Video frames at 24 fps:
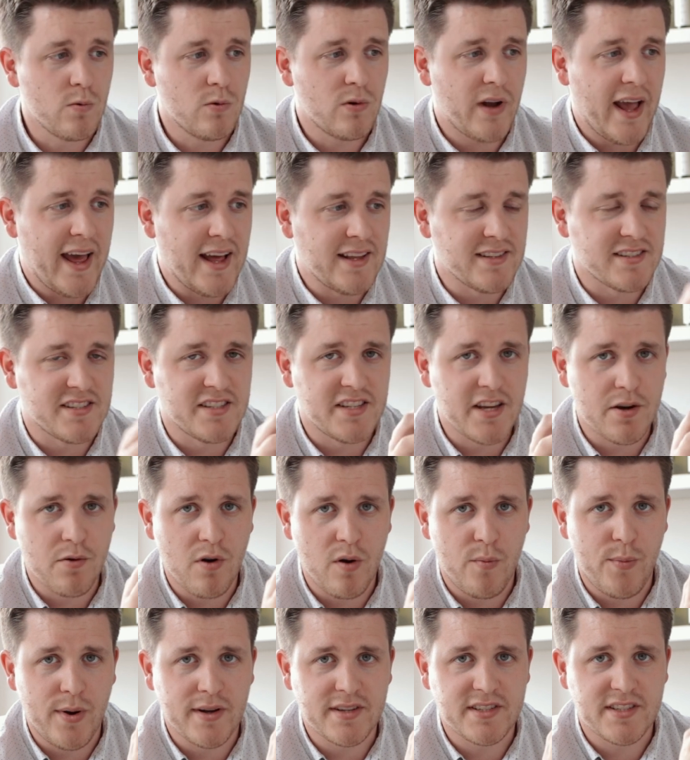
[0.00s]
will get
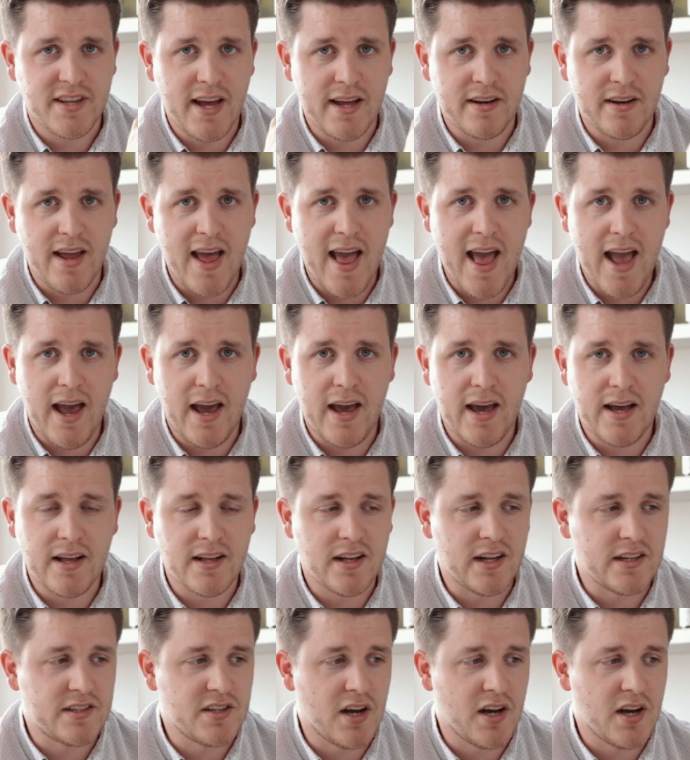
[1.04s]
0% air